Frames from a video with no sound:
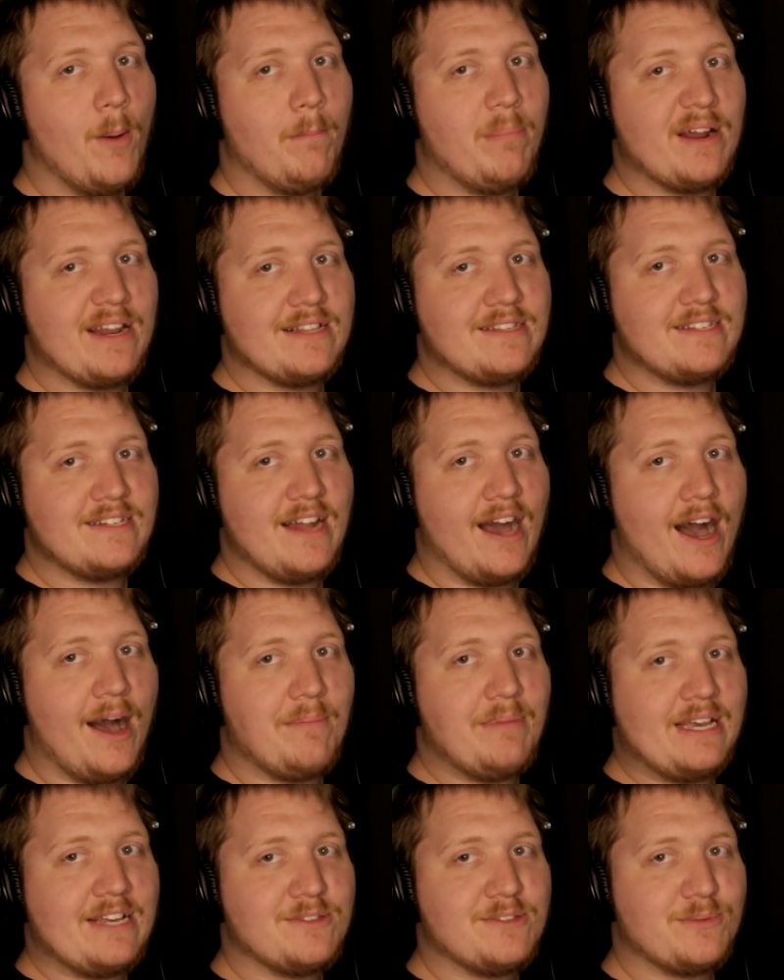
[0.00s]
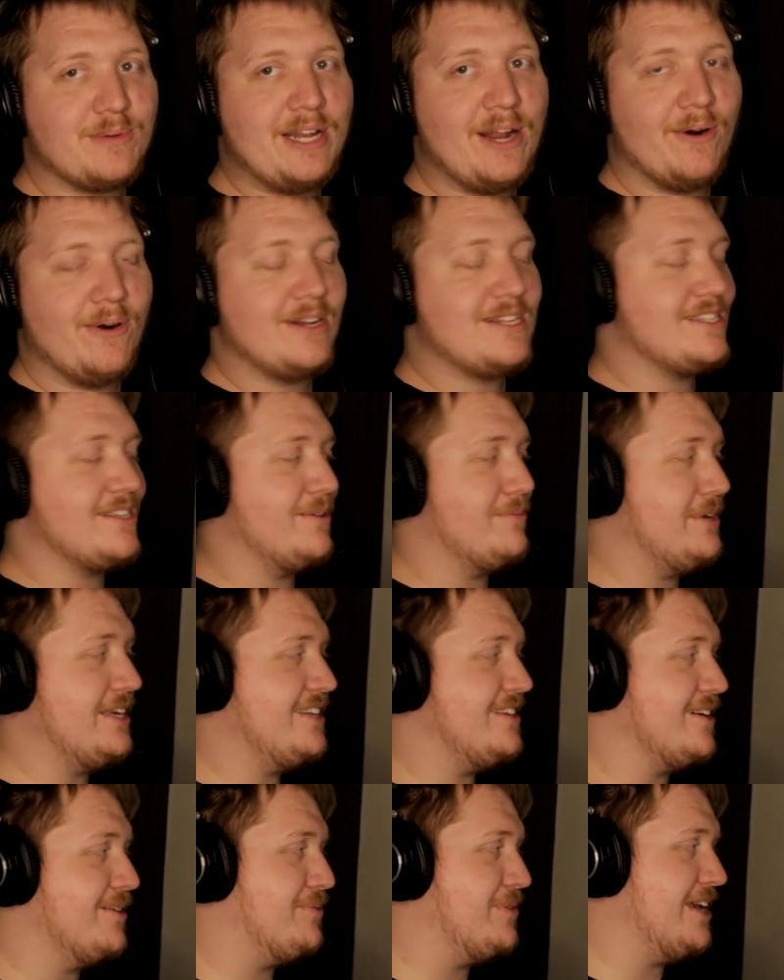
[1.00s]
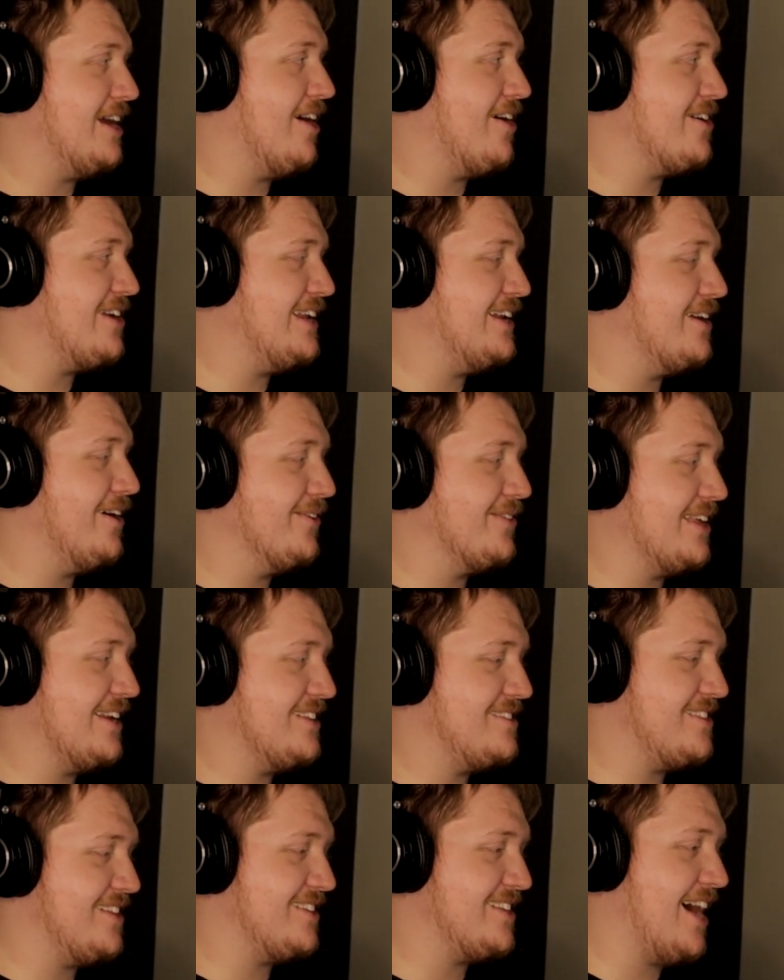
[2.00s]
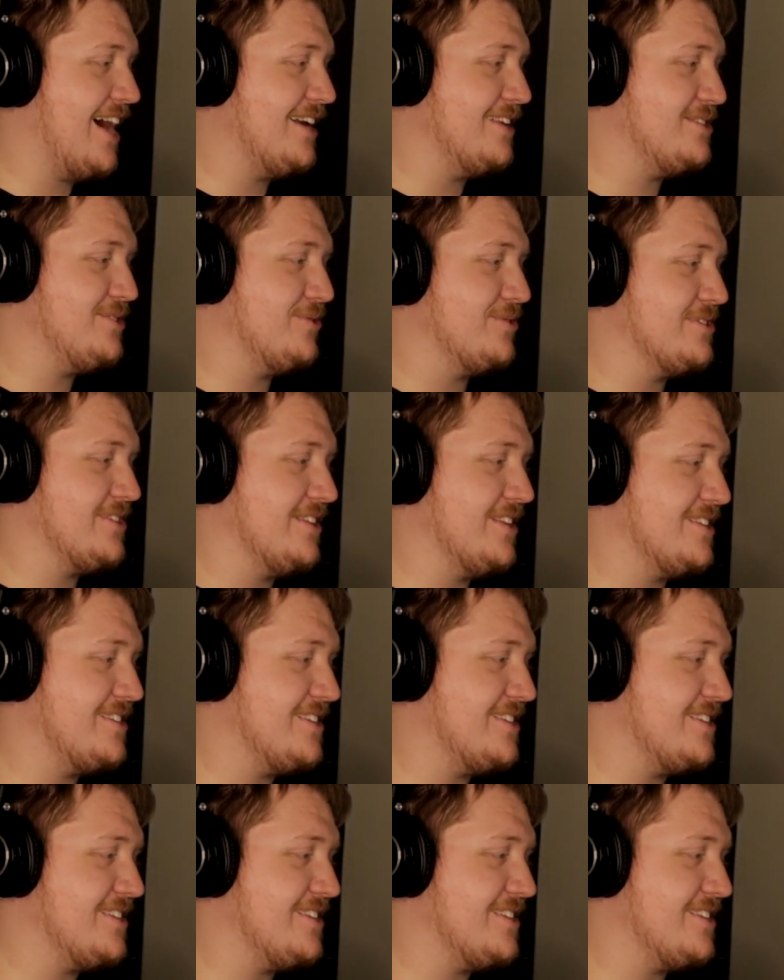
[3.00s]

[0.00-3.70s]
But it's not because we already know that it's the dinosaurs and the